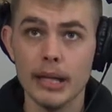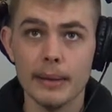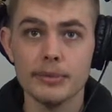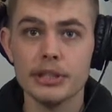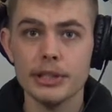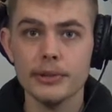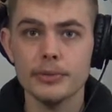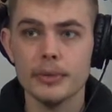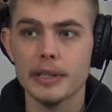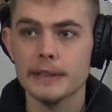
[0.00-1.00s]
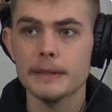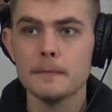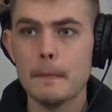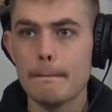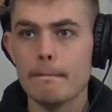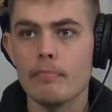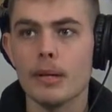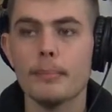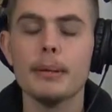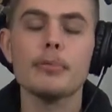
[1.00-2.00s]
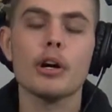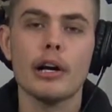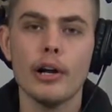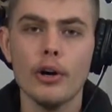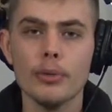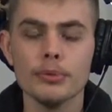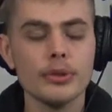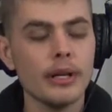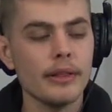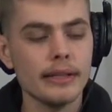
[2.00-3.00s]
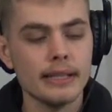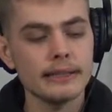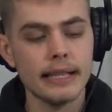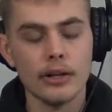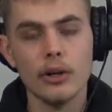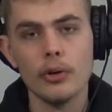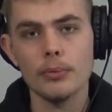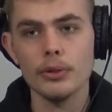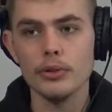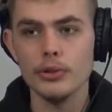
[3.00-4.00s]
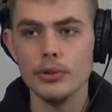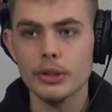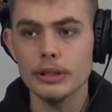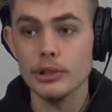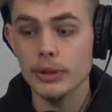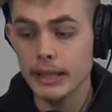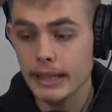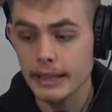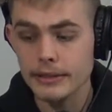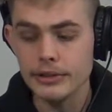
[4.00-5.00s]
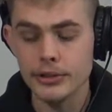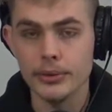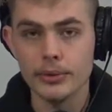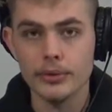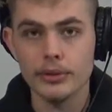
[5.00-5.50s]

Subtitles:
shields, because people are at home. So anything that's at home, you can get into.